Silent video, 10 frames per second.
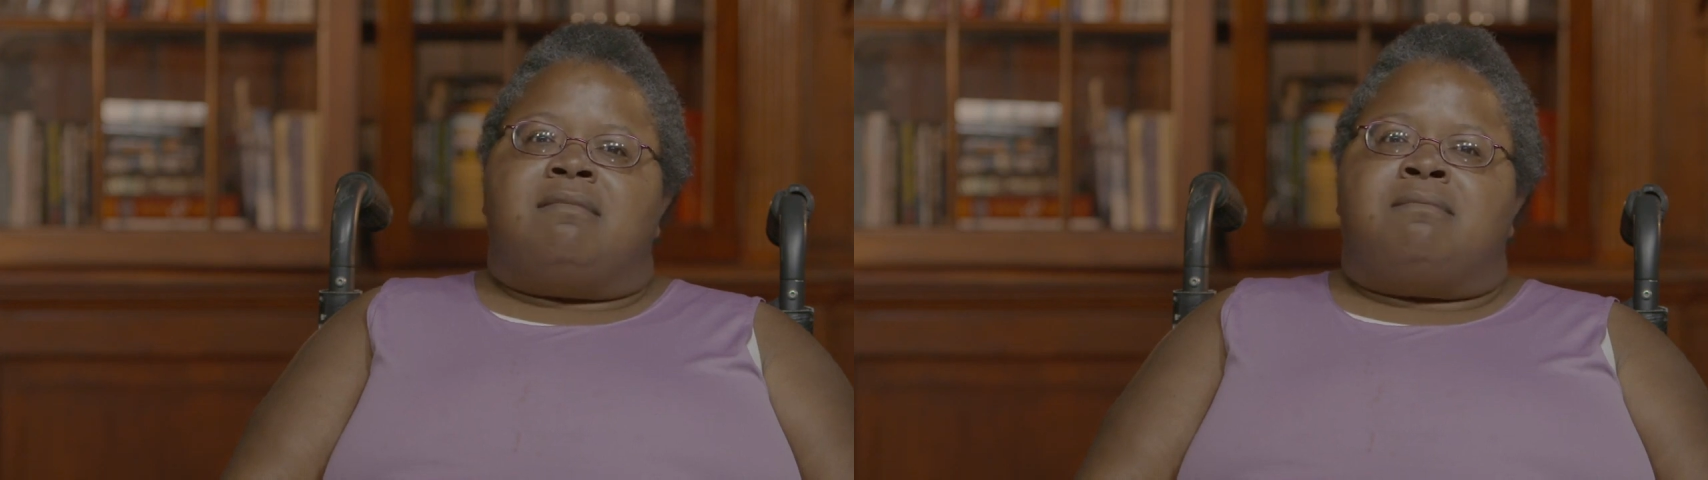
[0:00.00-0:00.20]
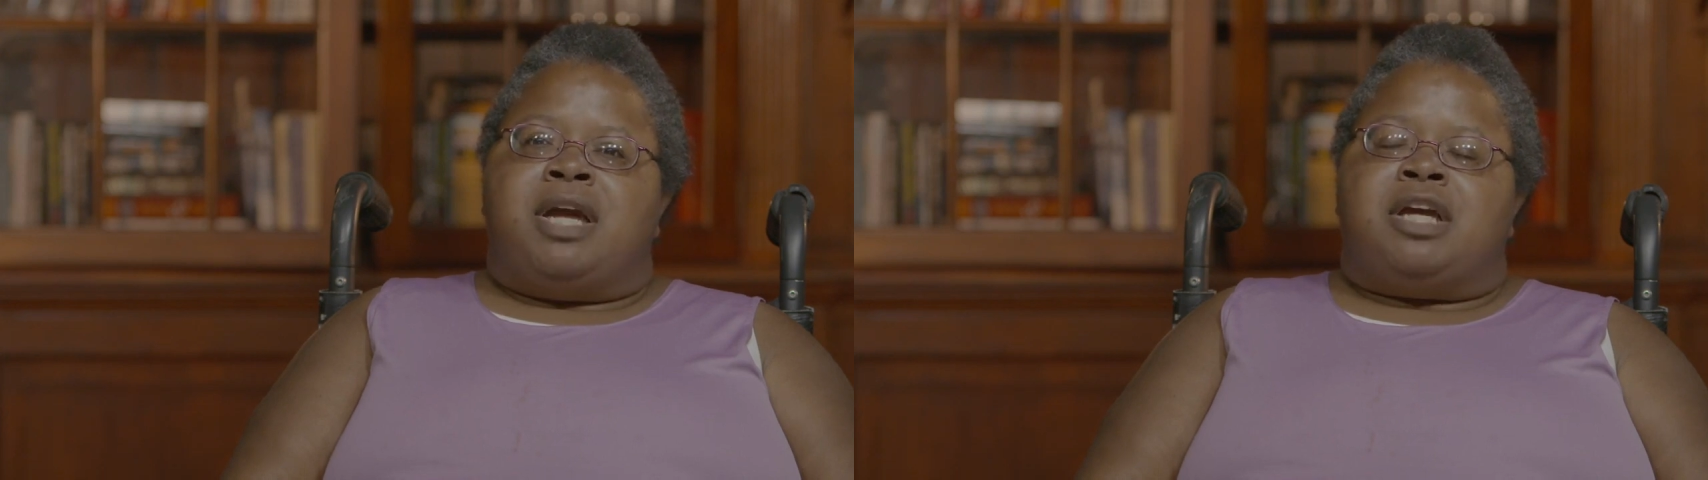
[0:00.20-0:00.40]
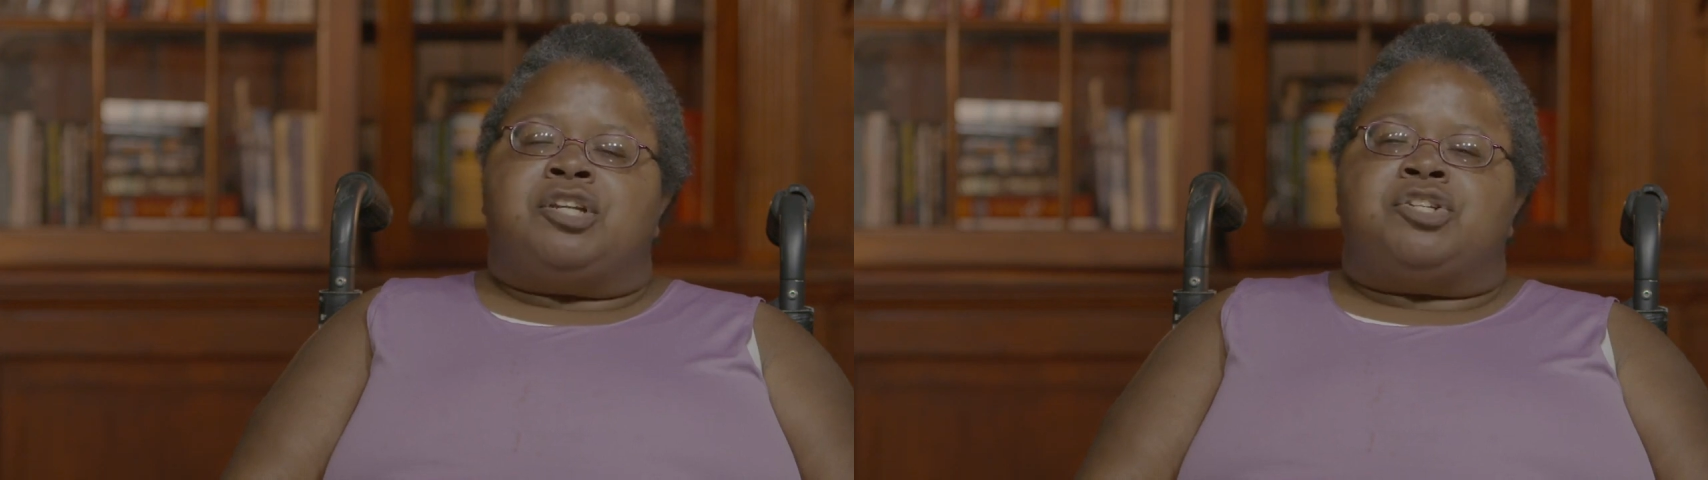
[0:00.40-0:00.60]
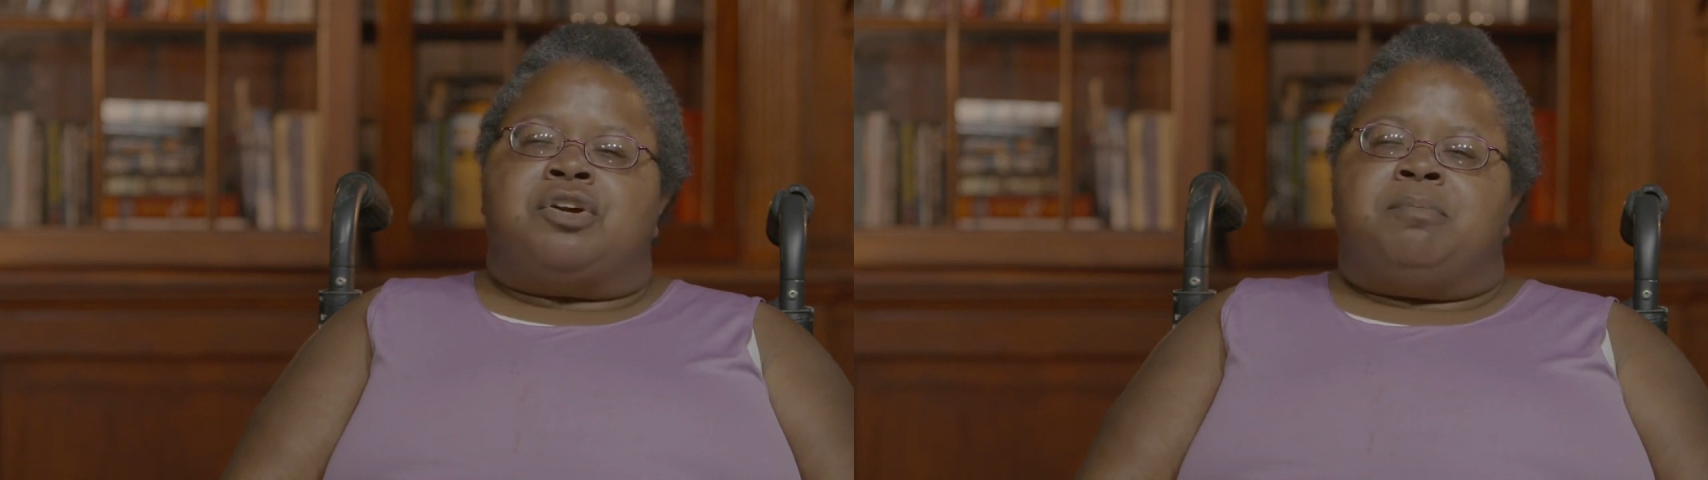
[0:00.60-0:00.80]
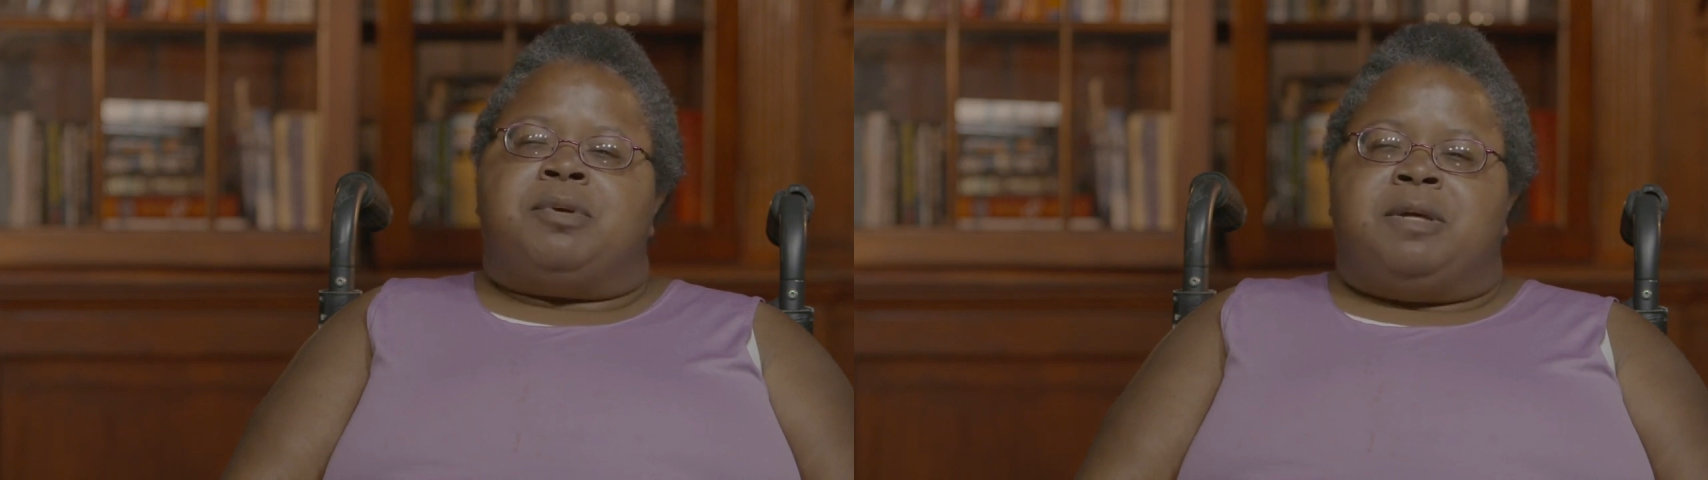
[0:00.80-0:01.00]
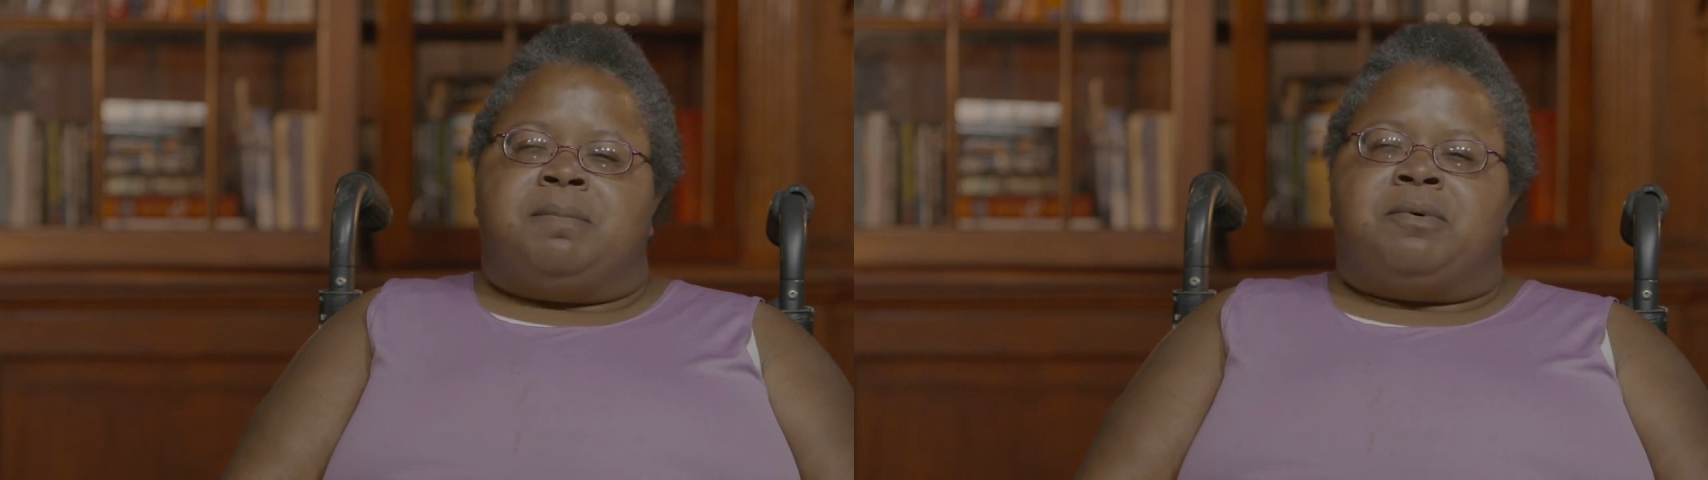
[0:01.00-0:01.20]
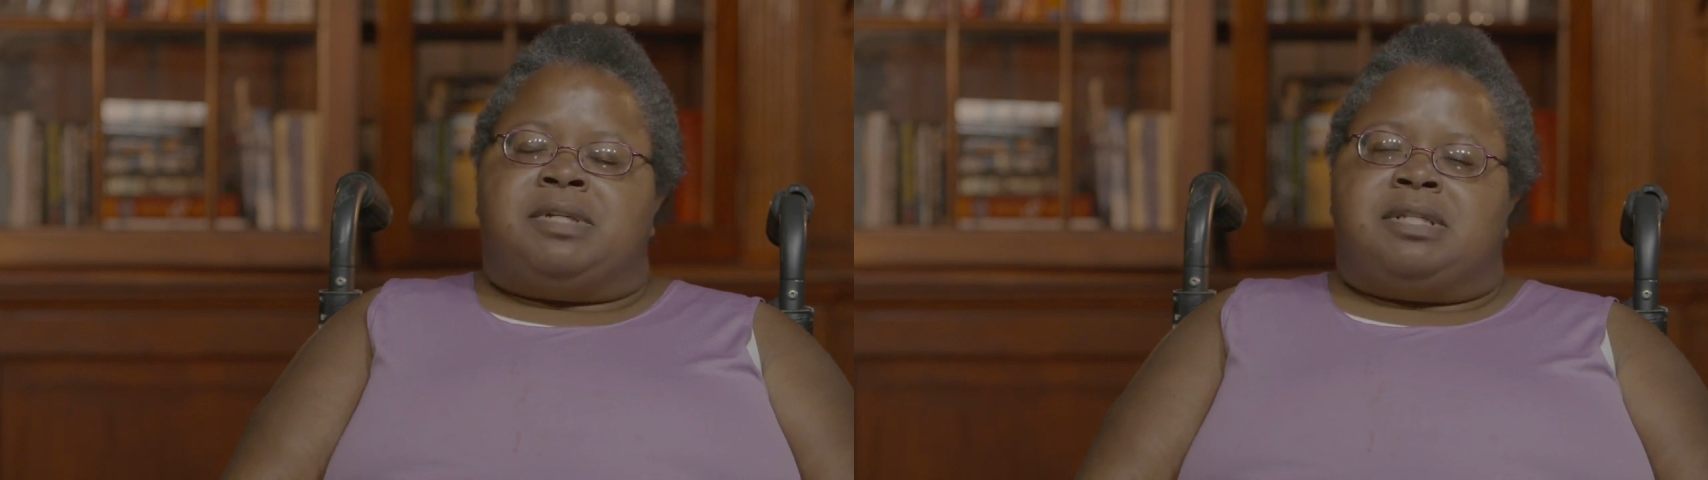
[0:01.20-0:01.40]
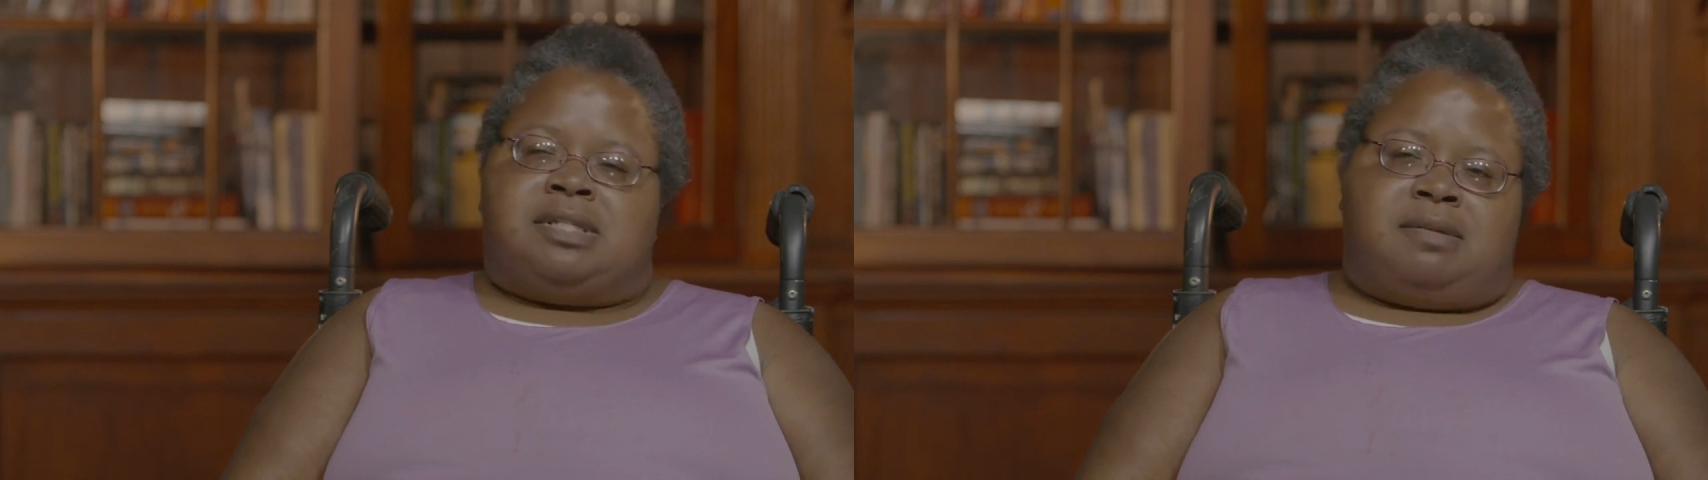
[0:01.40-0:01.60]
making sure people
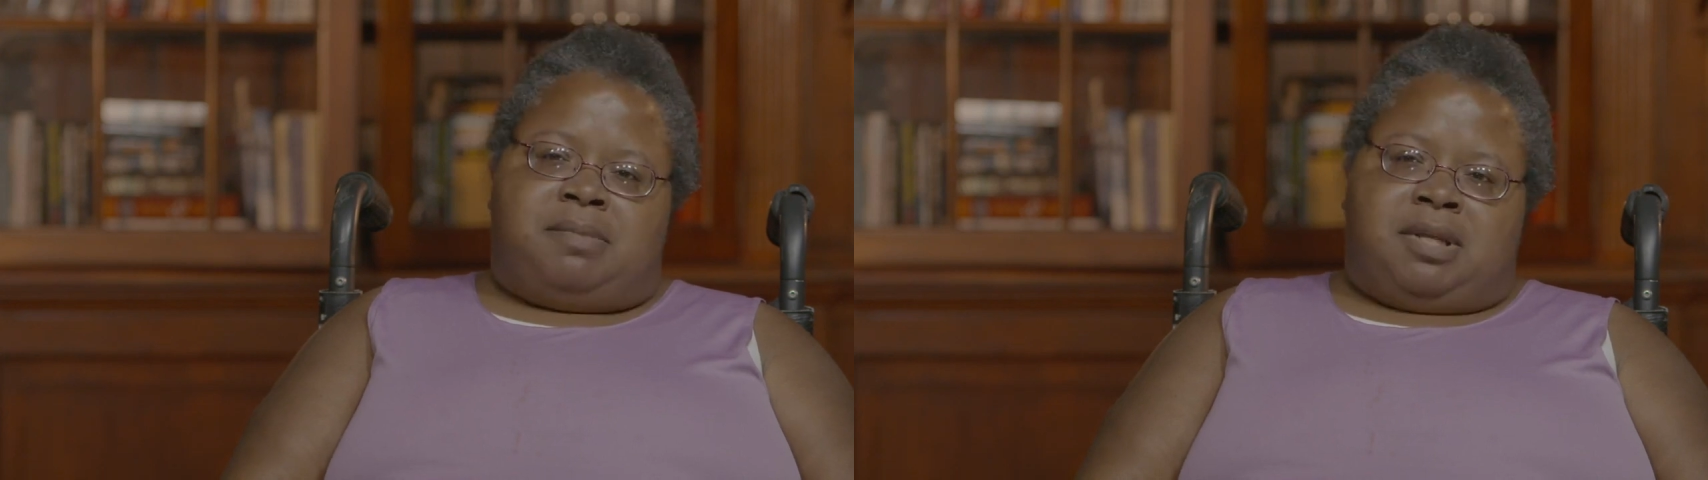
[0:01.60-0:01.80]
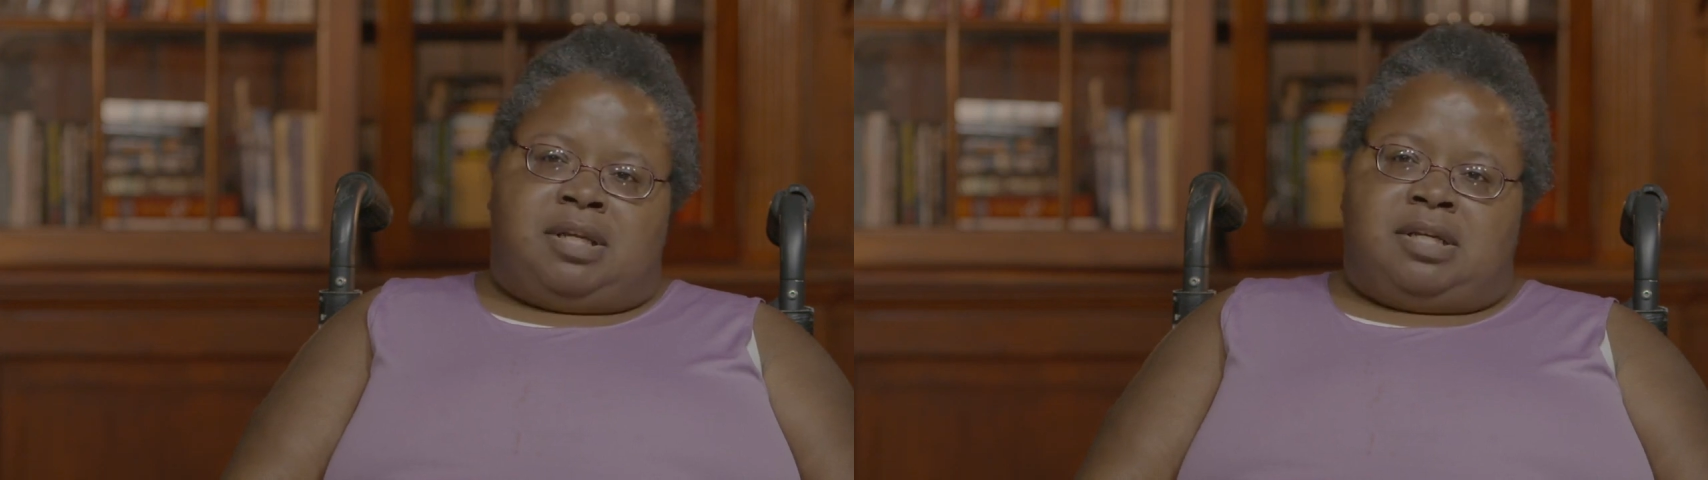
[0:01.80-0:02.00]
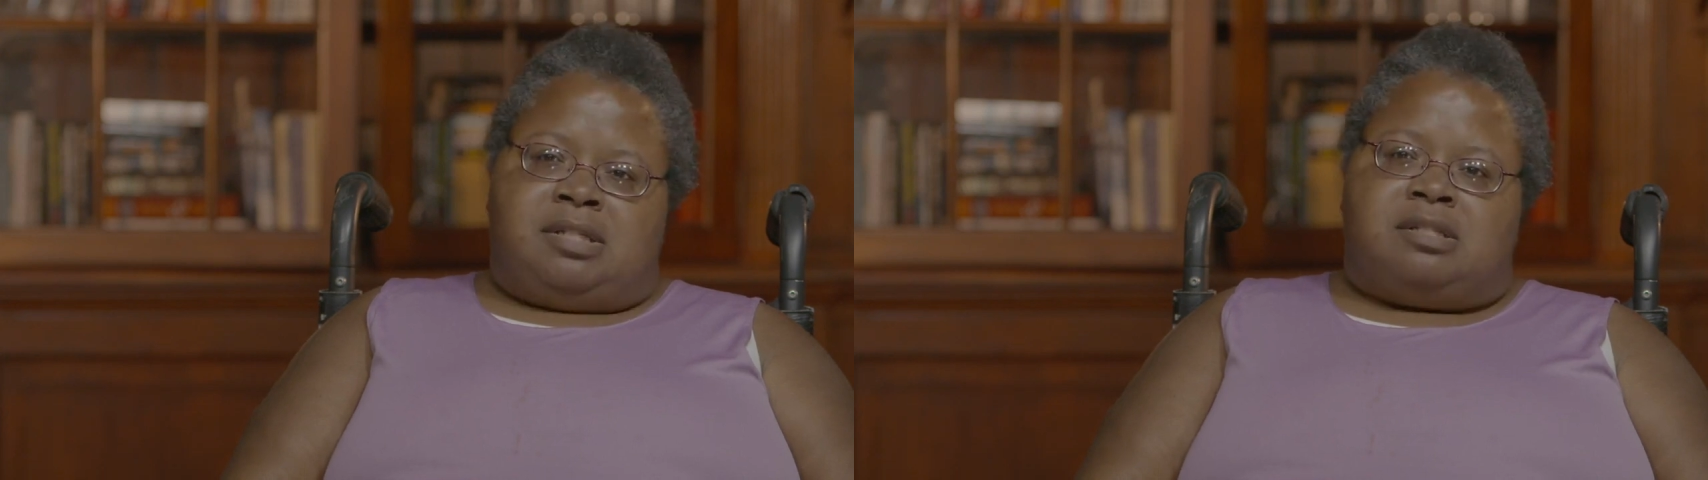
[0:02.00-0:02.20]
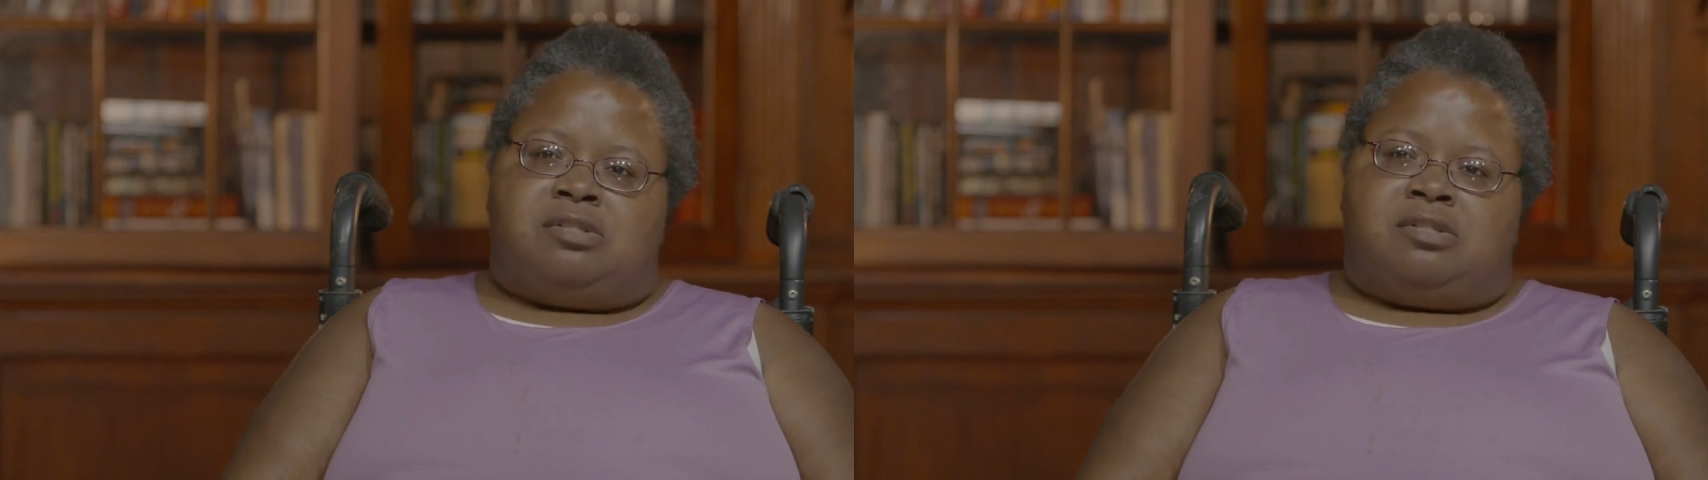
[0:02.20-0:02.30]
with disabilities